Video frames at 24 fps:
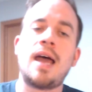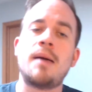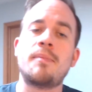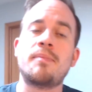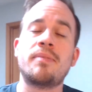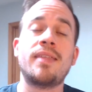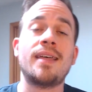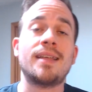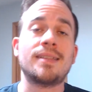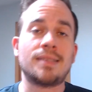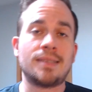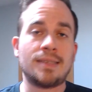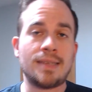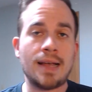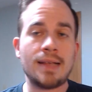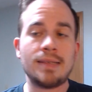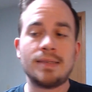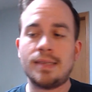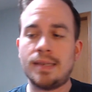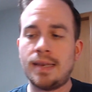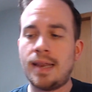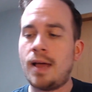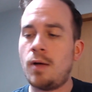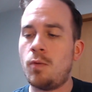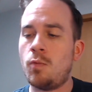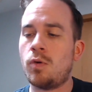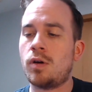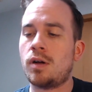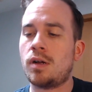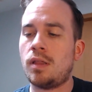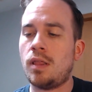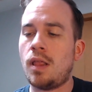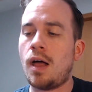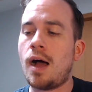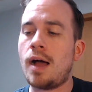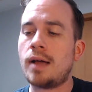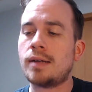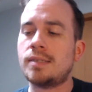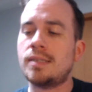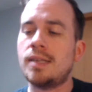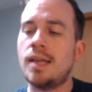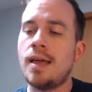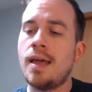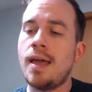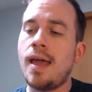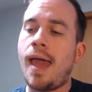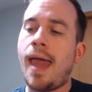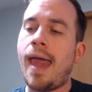that says network locked.
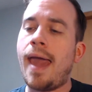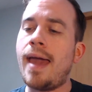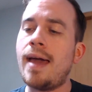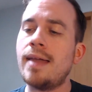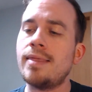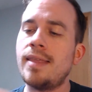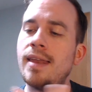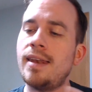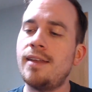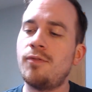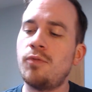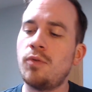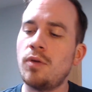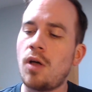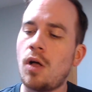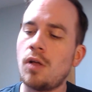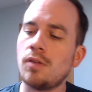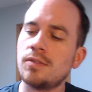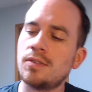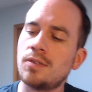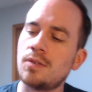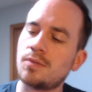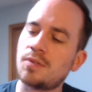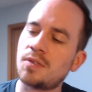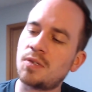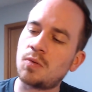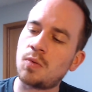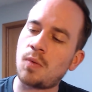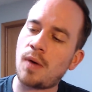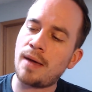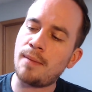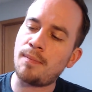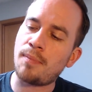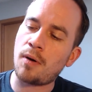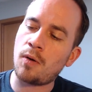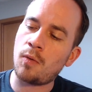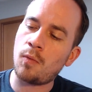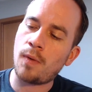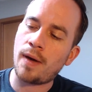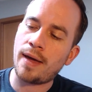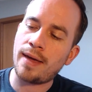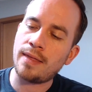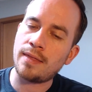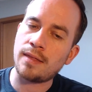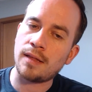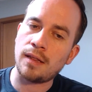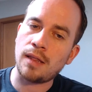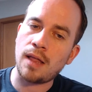And then if we also swipe away
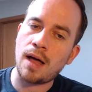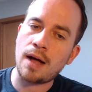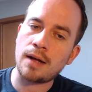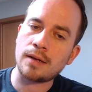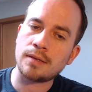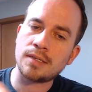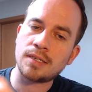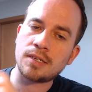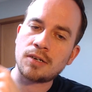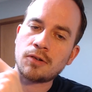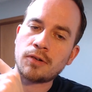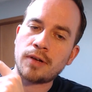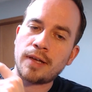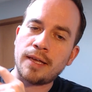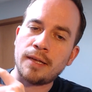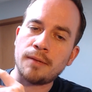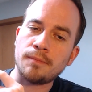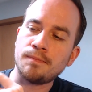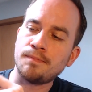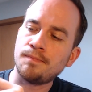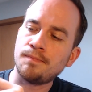the lock screen,